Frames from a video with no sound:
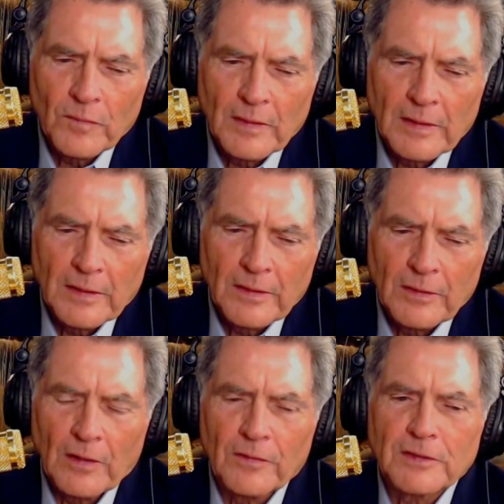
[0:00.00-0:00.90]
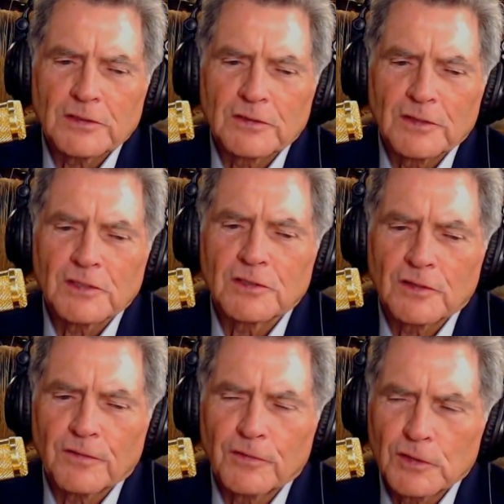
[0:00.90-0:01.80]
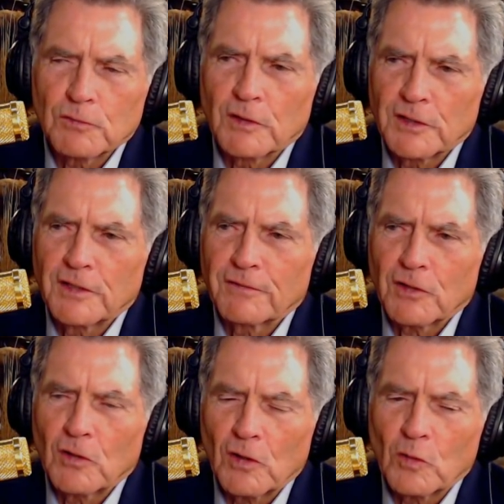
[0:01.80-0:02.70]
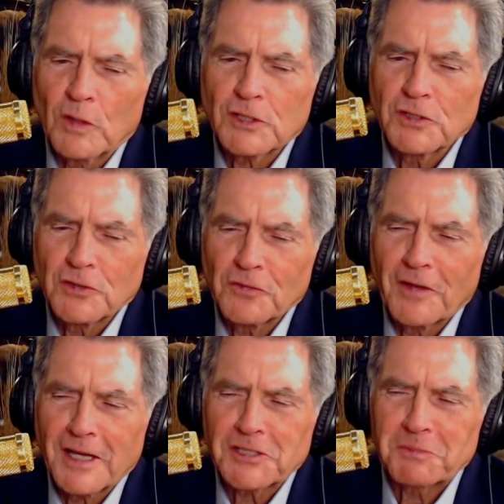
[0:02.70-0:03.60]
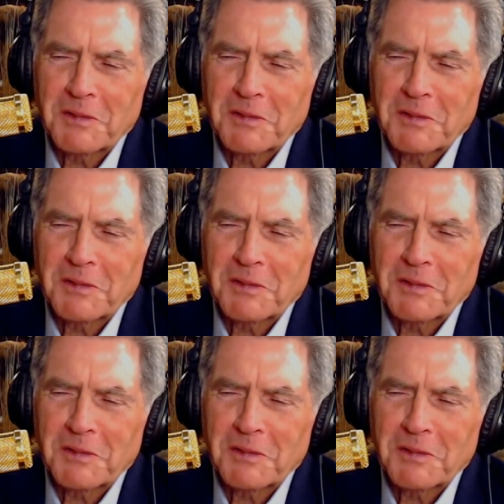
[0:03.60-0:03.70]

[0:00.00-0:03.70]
this is the first really difficult question you've asked me.